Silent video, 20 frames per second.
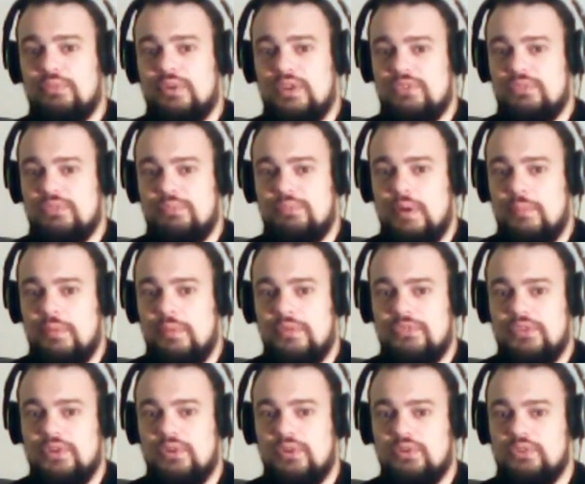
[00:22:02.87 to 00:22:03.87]
reason Papa
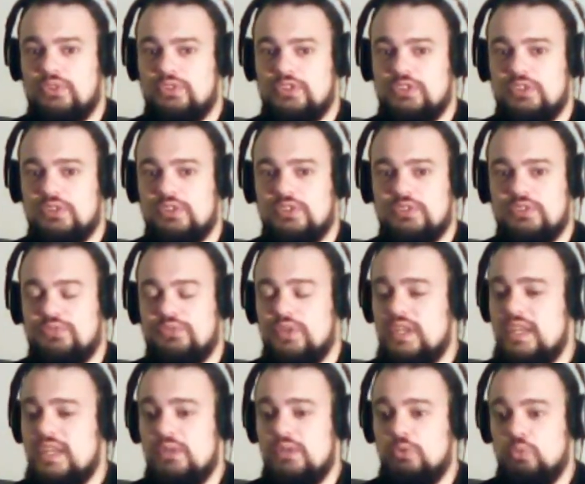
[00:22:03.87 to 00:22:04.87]
Zero just looks
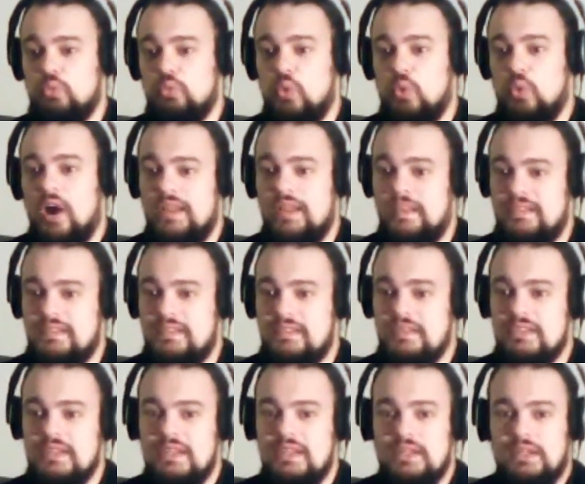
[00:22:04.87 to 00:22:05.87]
freaking white.
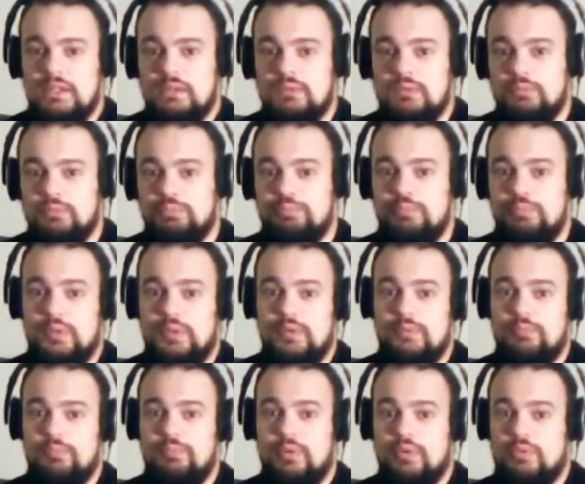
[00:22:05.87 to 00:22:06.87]

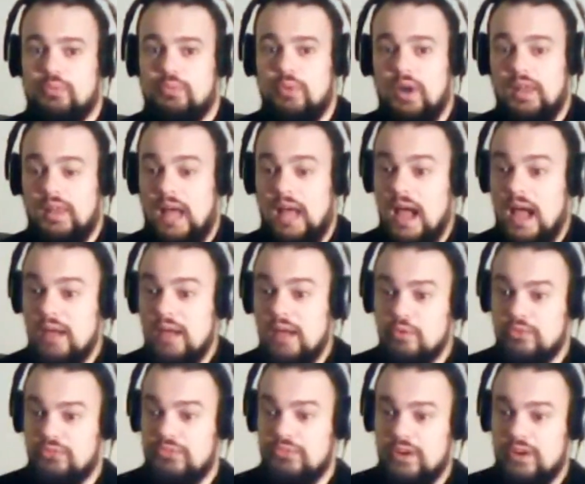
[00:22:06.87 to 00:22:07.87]
But while I
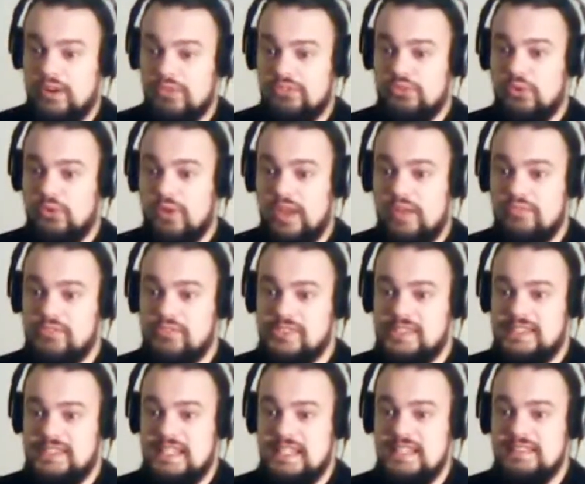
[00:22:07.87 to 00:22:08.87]
was there, I saw every
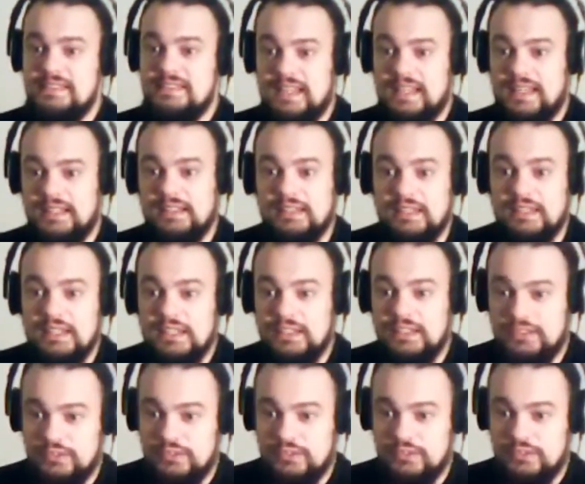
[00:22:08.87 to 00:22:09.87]
detail.
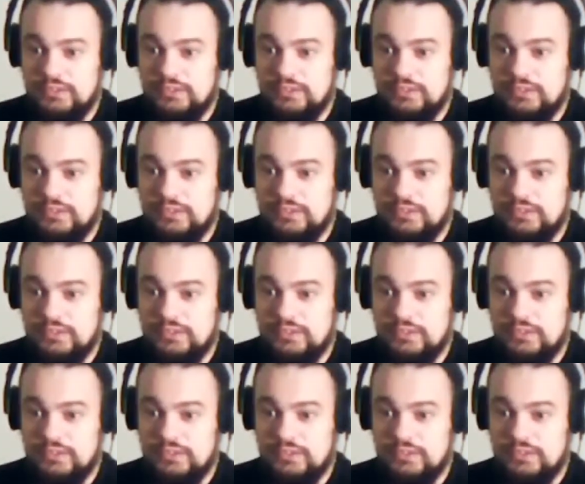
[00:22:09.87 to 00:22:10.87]
The first thing I
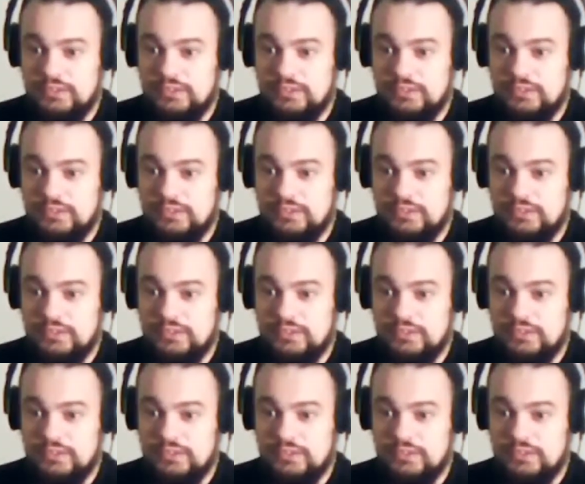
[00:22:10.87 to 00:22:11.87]
saw was his
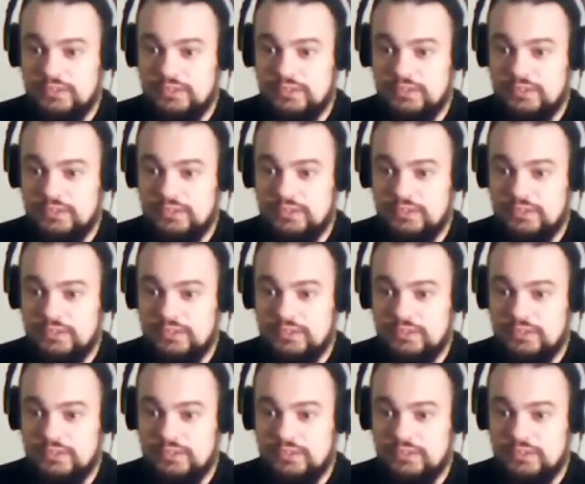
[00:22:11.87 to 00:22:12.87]
cane
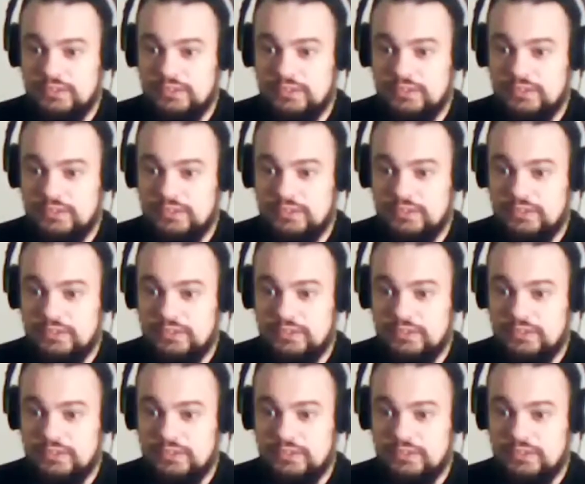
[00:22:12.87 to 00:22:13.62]
and his creepy